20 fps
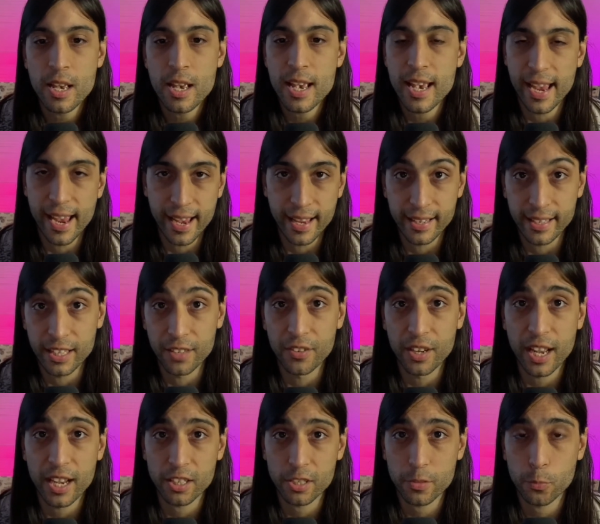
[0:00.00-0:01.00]
and even
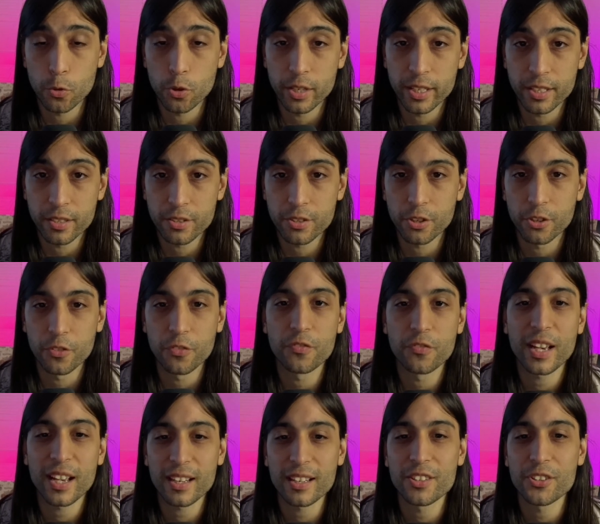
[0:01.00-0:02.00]
exporting. So if
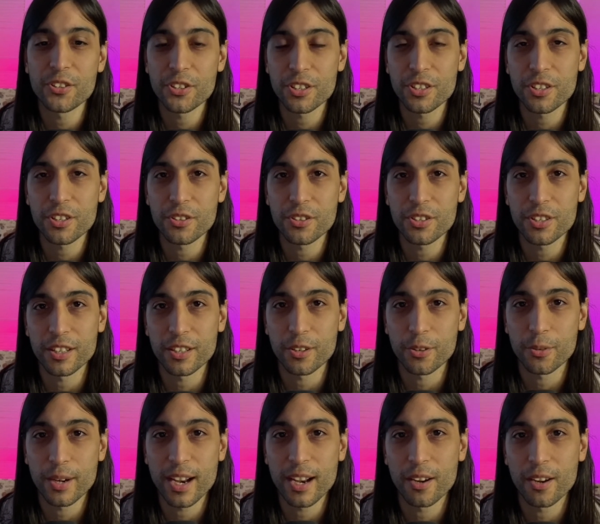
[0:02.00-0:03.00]
that interests you, stick
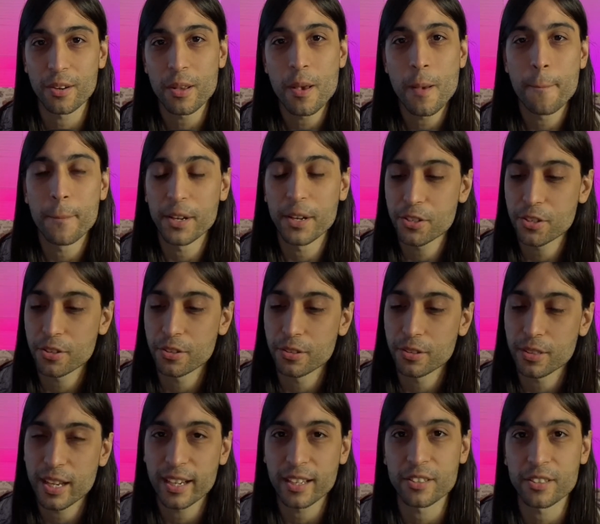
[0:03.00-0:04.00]
around. Make sure to
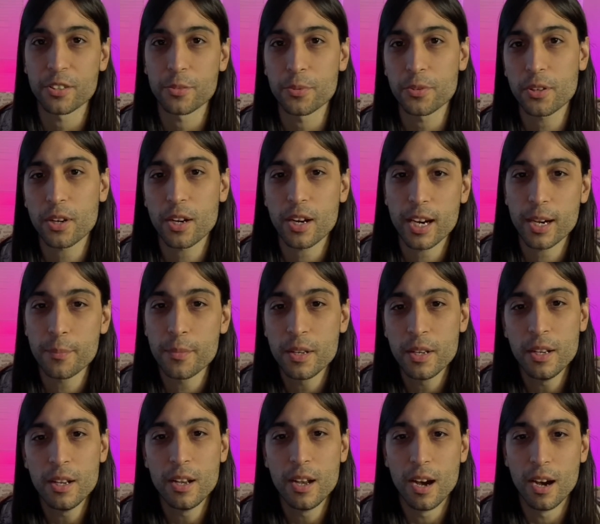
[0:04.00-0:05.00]
like and subscribe,
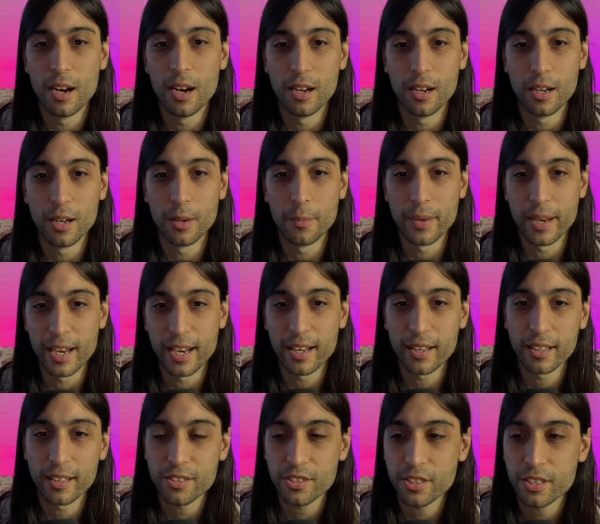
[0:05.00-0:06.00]

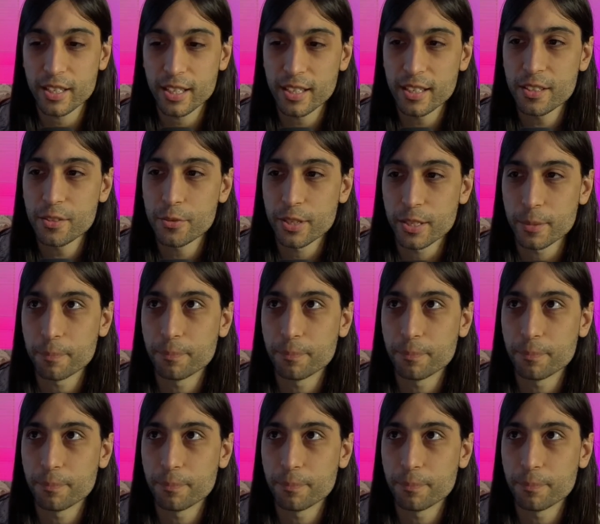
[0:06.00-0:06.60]
and let's just get into it.